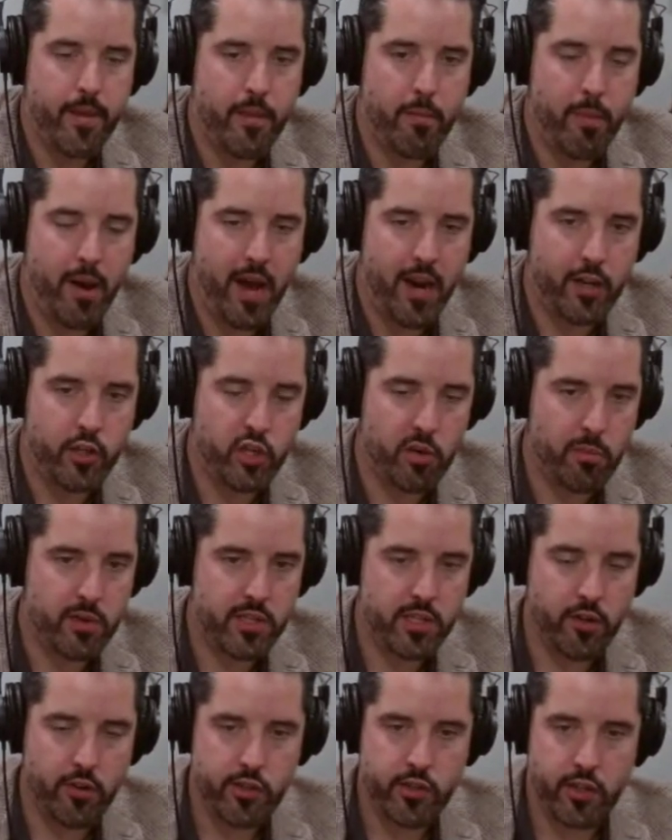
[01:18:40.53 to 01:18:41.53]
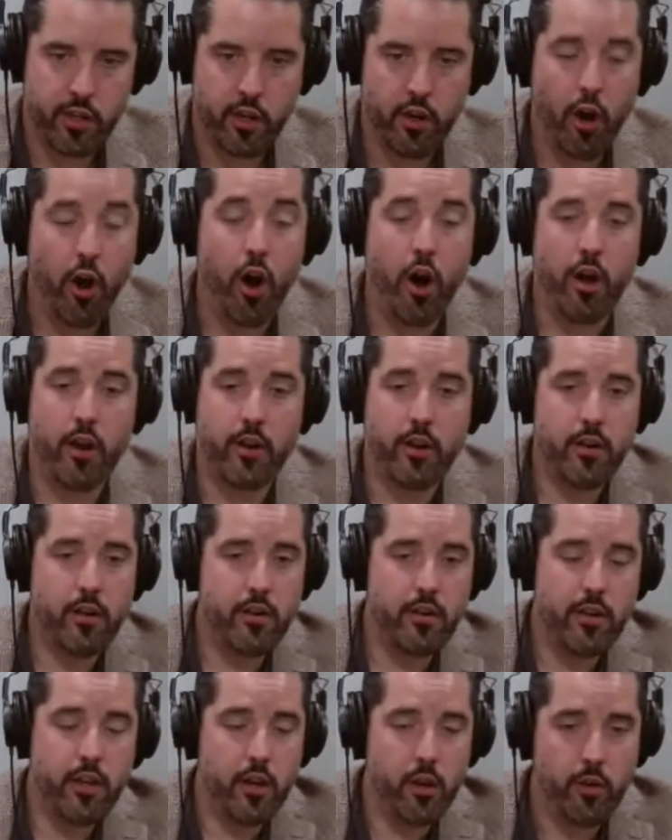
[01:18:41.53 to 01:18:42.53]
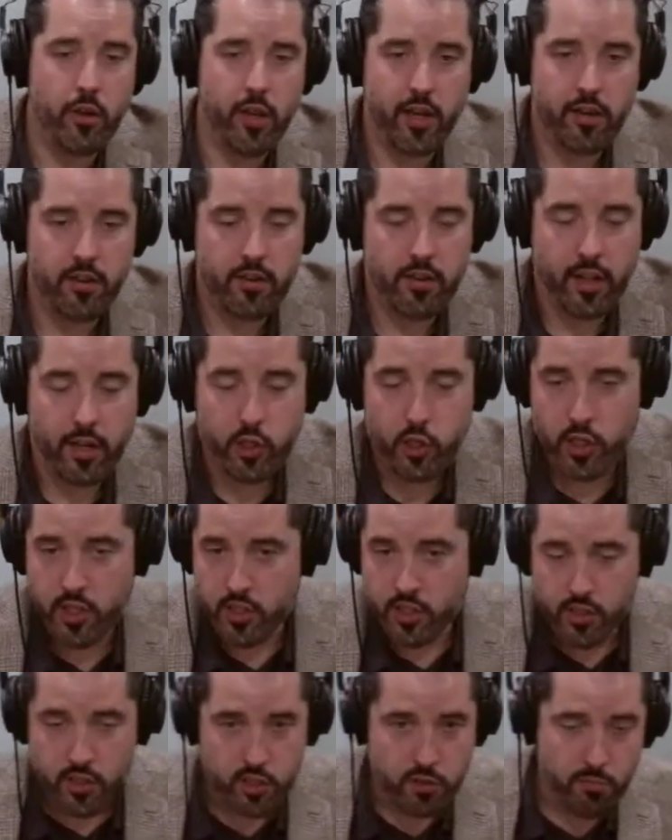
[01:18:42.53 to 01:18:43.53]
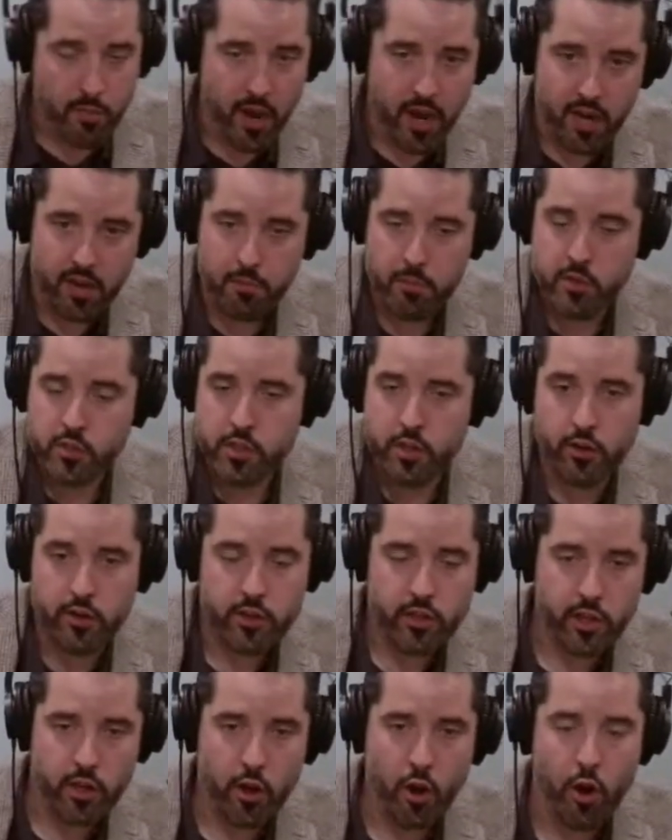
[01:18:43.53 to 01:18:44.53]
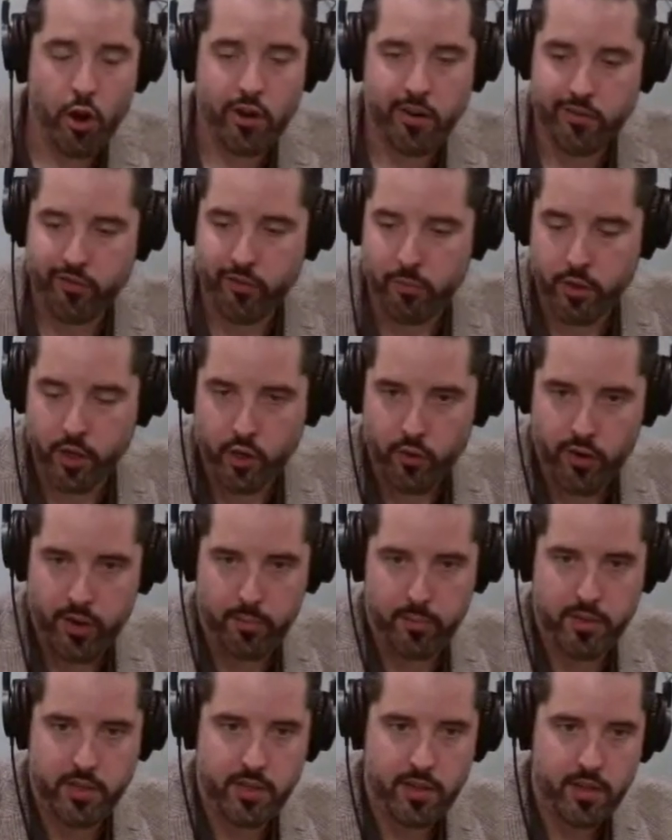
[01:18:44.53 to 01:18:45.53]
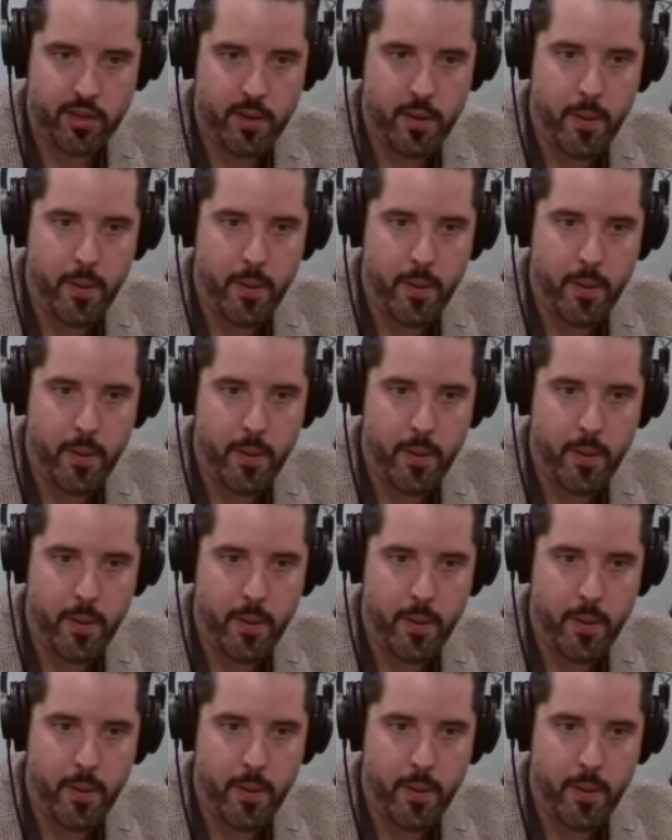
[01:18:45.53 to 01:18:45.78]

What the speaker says: And the bodies are mysteriously gone, like Jesus's body mysteriously gone from the crypt.